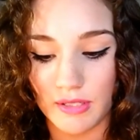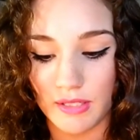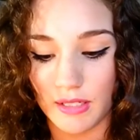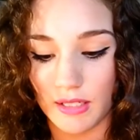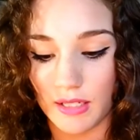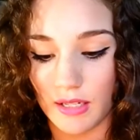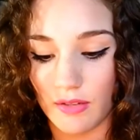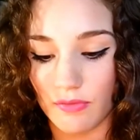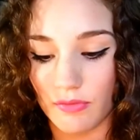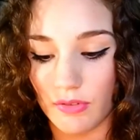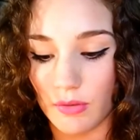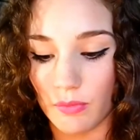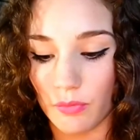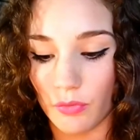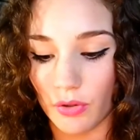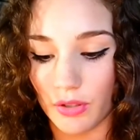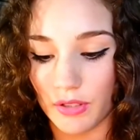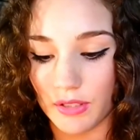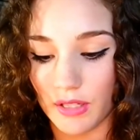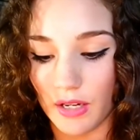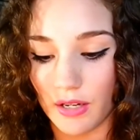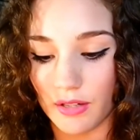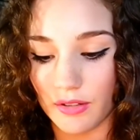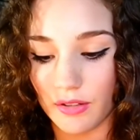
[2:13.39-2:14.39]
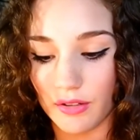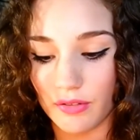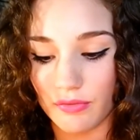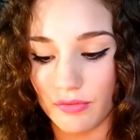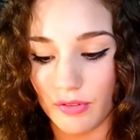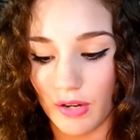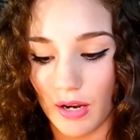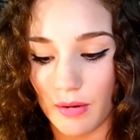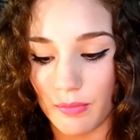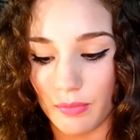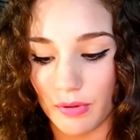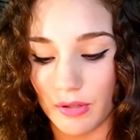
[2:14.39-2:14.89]
to give you more younger,
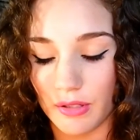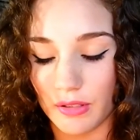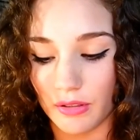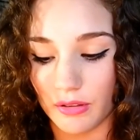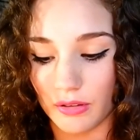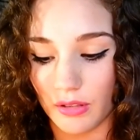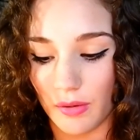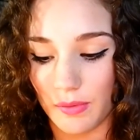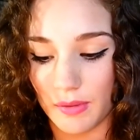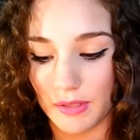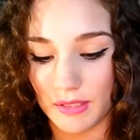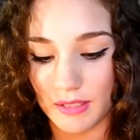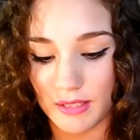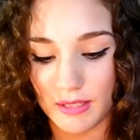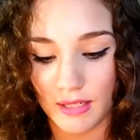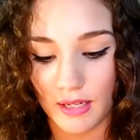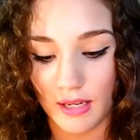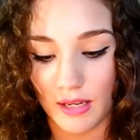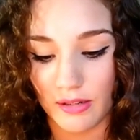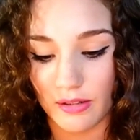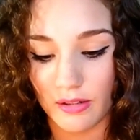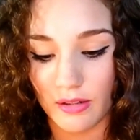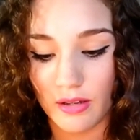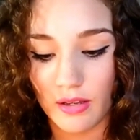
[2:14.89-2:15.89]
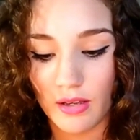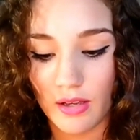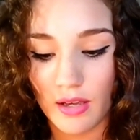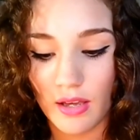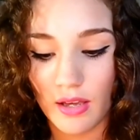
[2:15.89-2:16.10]
vibrant, glowing skin.